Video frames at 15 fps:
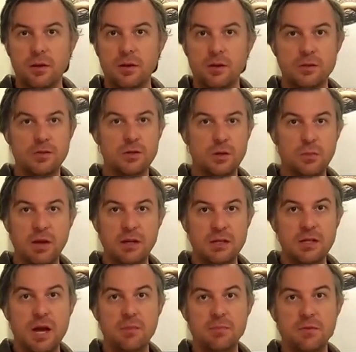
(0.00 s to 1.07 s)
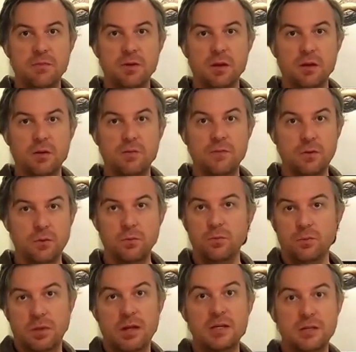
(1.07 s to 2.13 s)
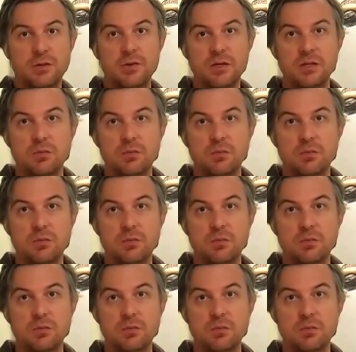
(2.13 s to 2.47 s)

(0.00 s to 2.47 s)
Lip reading: So you might stop the video if you're serious